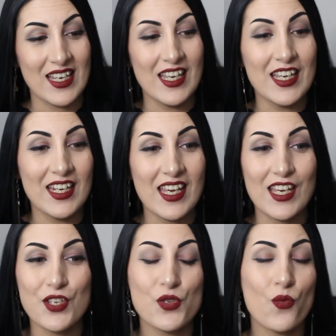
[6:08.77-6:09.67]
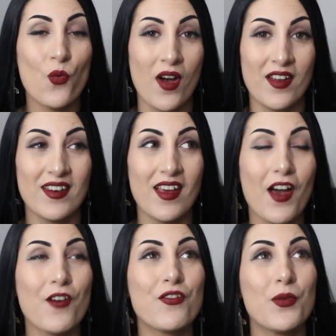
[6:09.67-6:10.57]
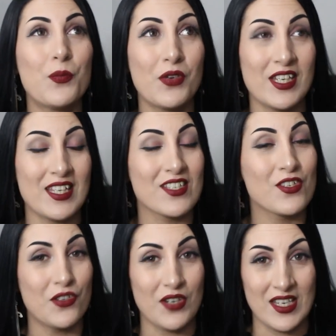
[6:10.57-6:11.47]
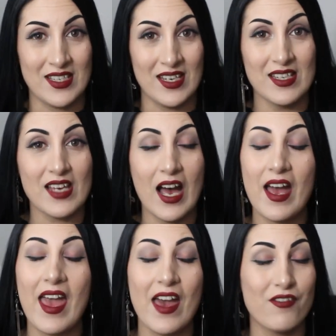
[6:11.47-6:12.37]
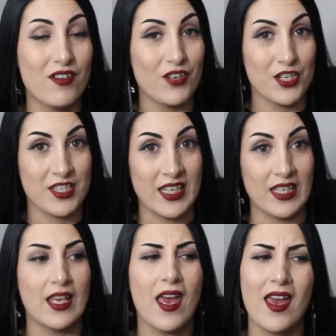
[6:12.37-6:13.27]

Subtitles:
it is one of the prettiest dresses I have ever seen